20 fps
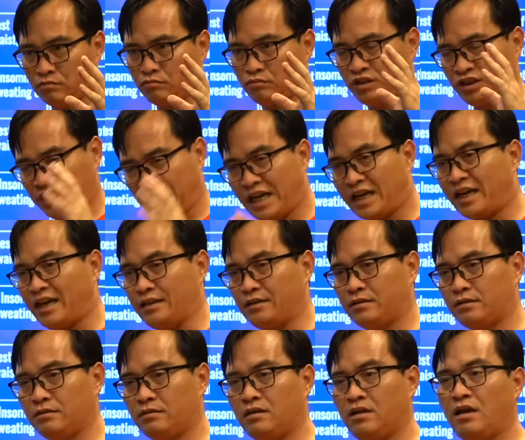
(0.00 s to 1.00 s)
check it,
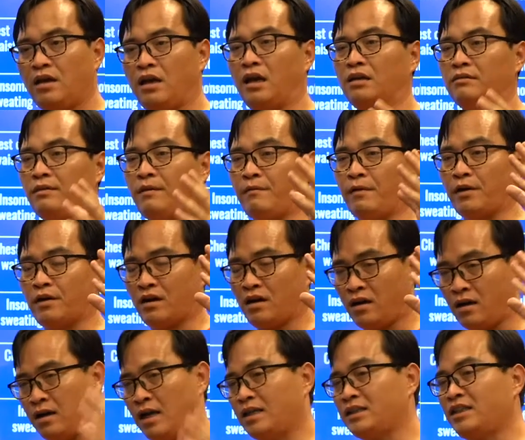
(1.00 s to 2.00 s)
and we will
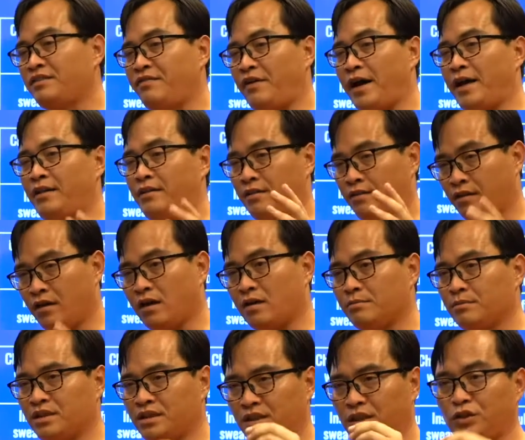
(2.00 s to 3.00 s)
classify them
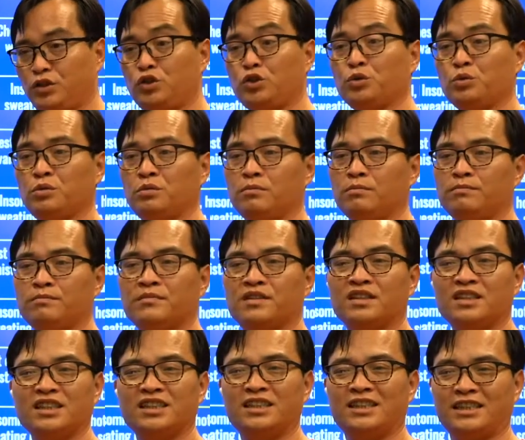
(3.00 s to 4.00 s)
into
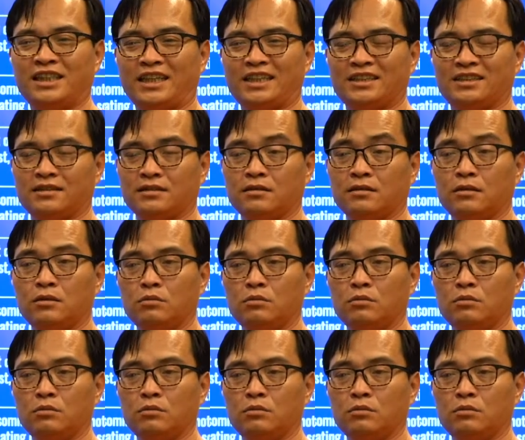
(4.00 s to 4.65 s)
six